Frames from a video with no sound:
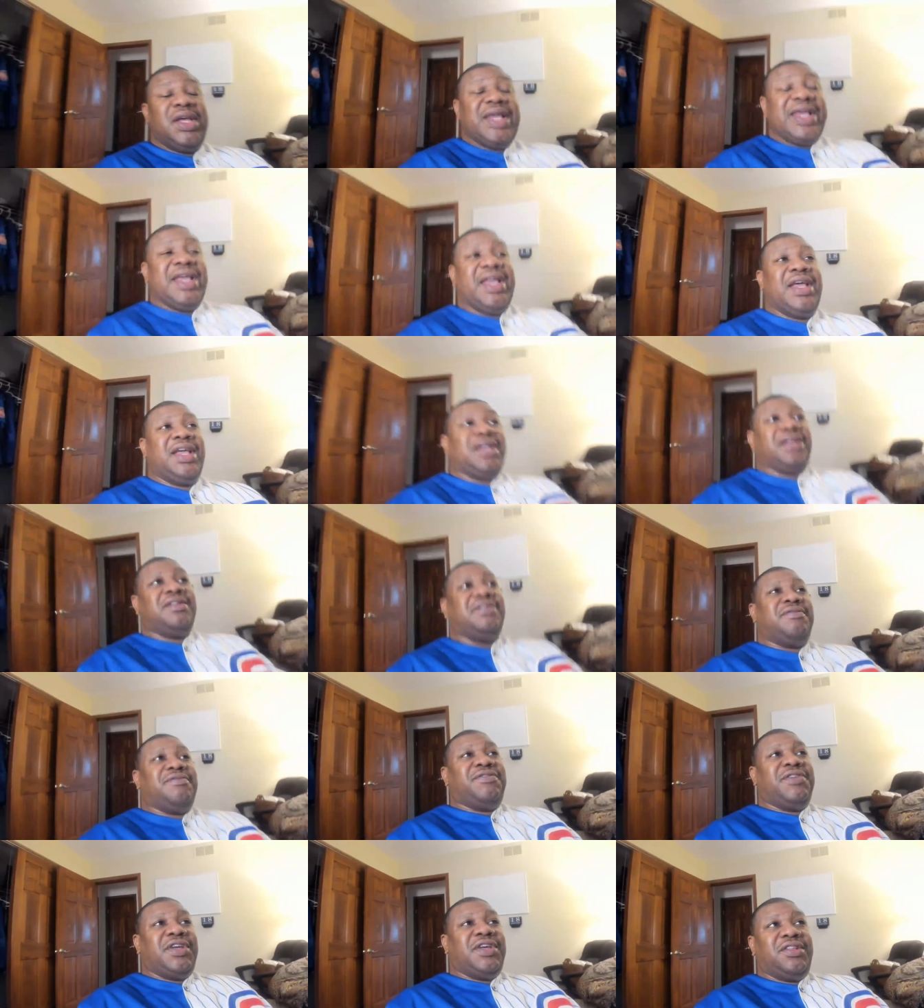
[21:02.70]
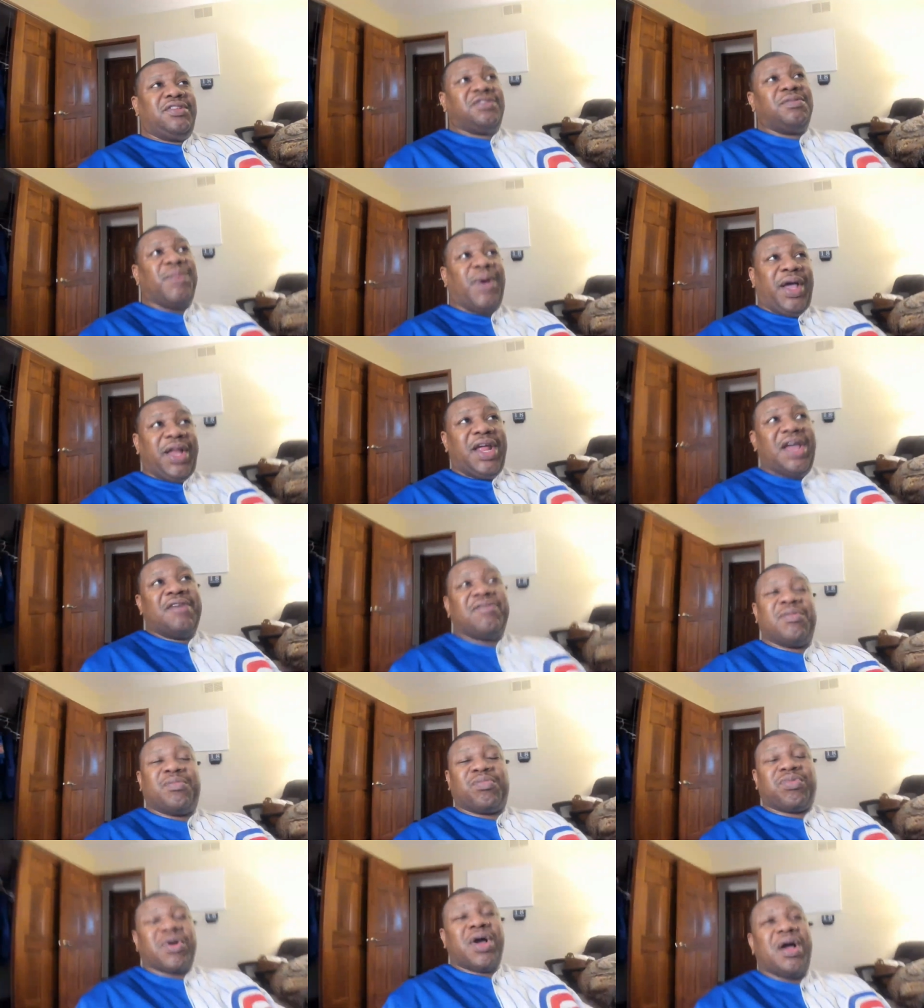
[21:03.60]
And Vince might have
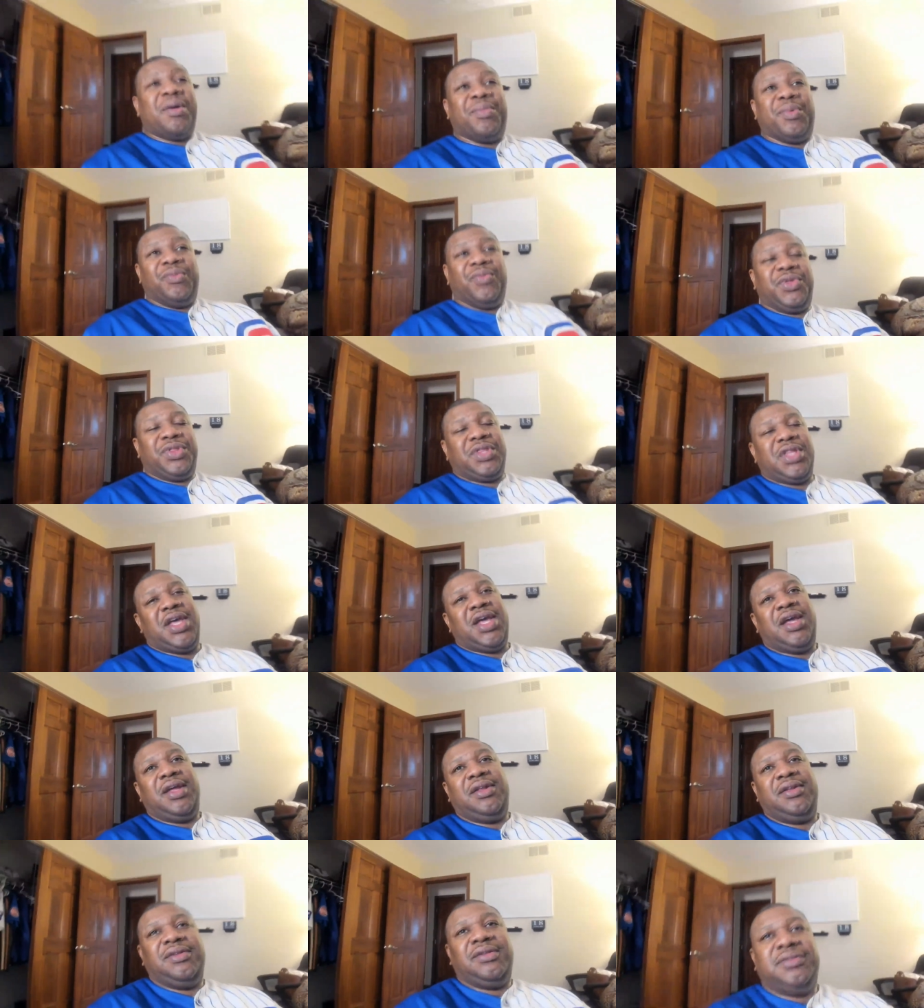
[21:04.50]
a problem with that.